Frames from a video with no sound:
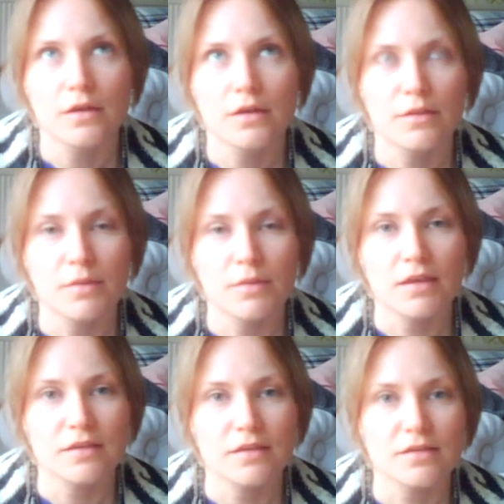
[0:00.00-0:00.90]
the big
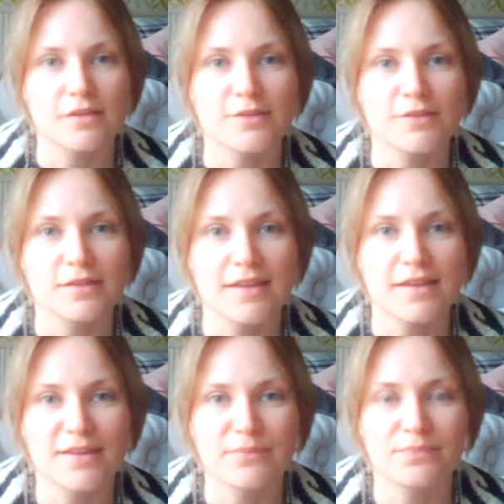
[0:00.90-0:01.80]
exhale
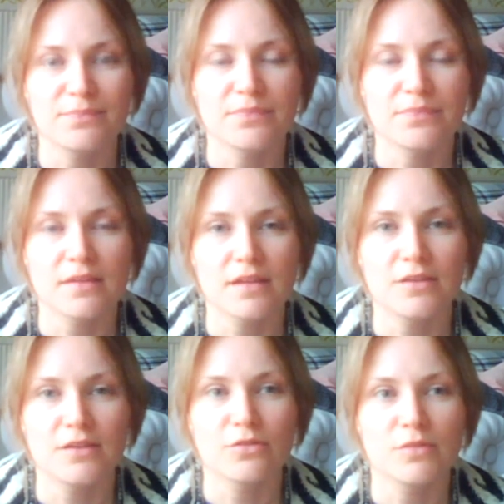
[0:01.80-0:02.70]
that I
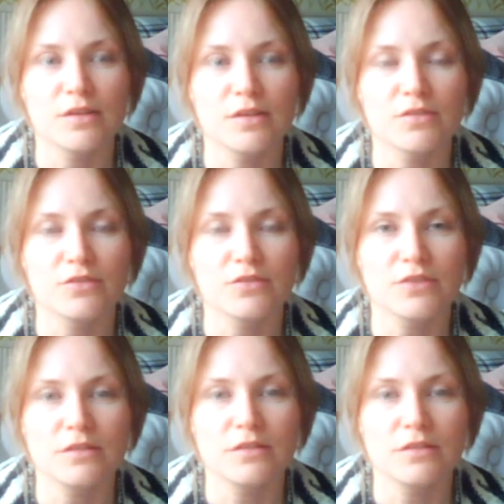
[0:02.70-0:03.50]
normally sort of feel.